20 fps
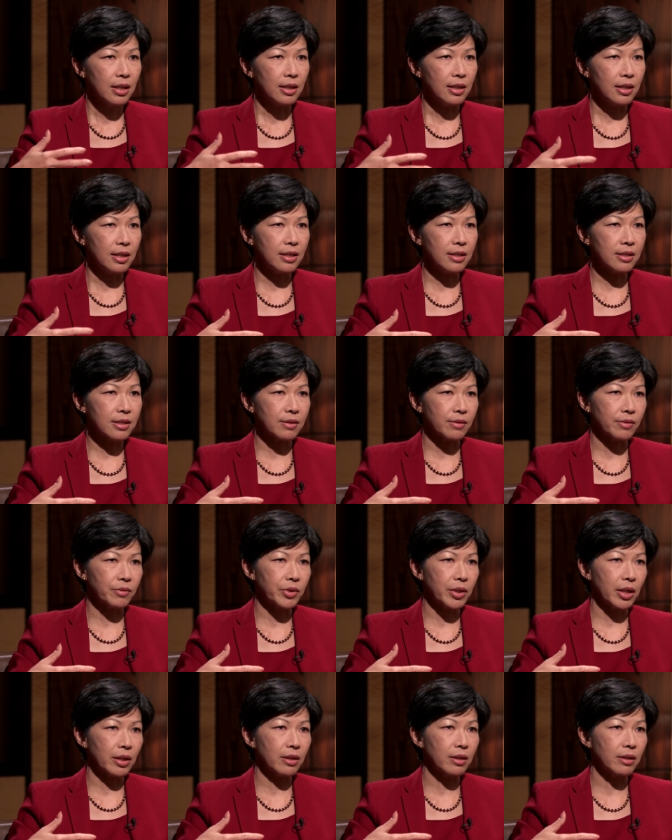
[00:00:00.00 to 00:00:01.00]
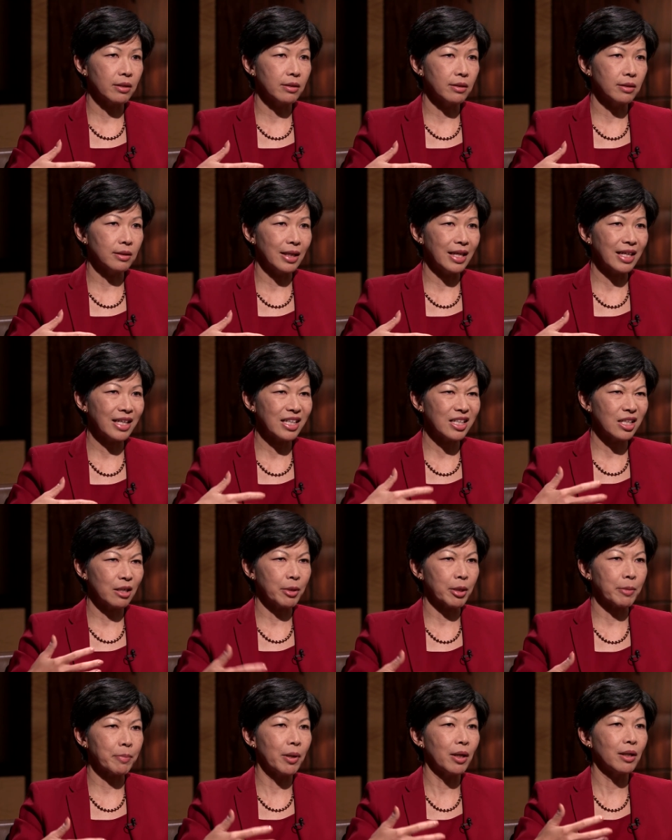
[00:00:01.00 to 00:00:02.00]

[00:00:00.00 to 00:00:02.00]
these, what I call economic